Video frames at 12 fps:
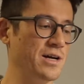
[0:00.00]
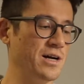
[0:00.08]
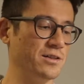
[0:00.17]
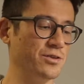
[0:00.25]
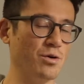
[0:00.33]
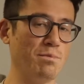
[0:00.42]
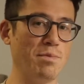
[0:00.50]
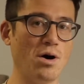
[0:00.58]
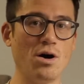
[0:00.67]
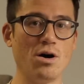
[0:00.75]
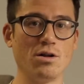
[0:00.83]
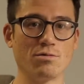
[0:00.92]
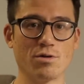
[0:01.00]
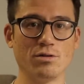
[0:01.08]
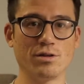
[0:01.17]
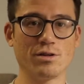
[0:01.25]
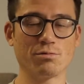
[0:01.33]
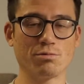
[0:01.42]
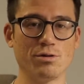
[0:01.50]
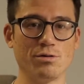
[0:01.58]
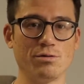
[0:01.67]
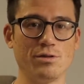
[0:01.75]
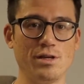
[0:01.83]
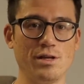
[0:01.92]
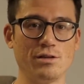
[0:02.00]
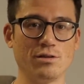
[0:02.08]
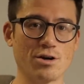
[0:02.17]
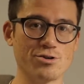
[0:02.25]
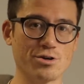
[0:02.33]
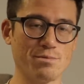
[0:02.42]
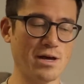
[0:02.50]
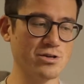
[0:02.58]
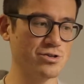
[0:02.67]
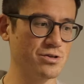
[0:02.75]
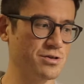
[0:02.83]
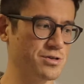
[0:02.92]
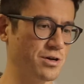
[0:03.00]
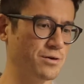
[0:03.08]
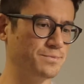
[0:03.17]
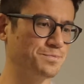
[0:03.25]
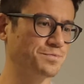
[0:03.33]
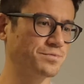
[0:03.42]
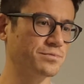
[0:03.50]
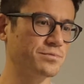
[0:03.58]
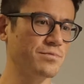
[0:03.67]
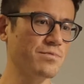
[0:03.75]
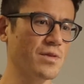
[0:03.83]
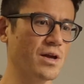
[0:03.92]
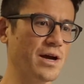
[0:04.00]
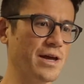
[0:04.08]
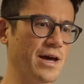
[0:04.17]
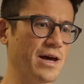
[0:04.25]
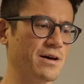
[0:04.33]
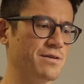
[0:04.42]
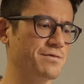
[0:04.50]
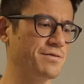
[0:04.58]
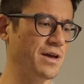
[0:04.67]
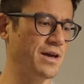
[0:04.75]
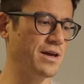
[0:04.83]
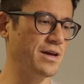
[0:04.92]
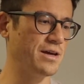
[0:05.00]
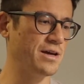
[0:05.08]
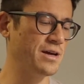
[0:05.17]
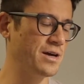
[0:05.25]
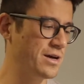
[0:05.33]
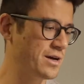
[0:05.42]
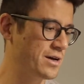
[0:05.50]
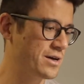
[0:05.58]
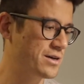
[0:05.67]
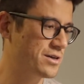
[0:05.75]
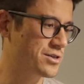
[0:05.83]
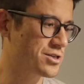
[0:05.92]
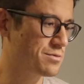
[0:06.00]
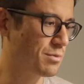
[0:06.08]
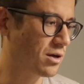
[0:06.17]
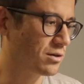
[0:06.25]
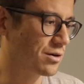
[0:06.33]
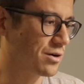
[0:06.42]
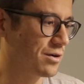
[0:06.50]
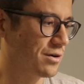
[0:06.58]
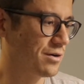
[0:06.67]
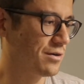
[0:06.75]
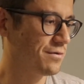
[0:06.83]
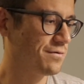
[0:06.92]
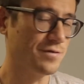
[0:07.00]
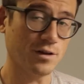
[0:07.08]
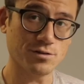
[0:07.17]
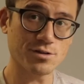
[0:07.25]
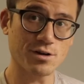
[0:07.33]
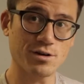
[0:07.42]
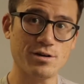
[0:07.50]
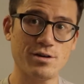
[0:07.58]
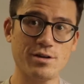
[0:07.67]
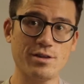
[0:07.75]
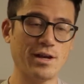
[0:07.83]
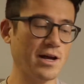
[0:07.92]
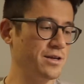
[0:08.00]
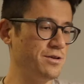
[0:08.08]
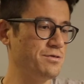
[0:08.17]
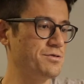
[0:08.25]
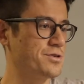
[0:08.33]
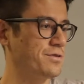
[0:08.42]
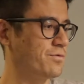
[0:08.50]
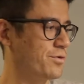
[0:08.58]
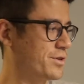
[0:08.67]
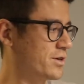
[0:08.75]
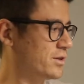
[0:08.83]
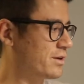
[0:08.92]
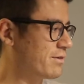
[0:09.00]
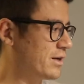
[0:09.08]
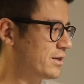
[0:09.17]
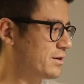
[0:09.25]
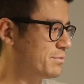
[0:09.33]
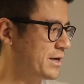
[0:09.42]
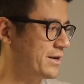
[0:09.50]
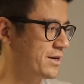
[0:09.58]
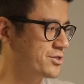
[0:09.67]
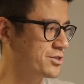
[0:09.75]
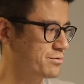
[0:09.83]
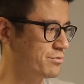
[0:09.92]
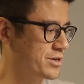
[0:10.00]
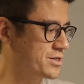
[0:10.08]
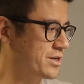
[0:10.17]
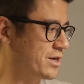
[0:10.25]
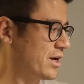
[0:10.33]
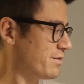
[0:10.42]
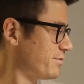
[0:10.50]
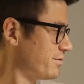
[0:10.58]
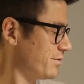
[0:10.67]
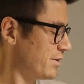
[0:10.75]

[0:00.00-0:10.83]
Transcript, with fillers: a little ball rolling through the larger mesh. So I have a smaller filter that I used for the chlorella, but it just wasn't enough.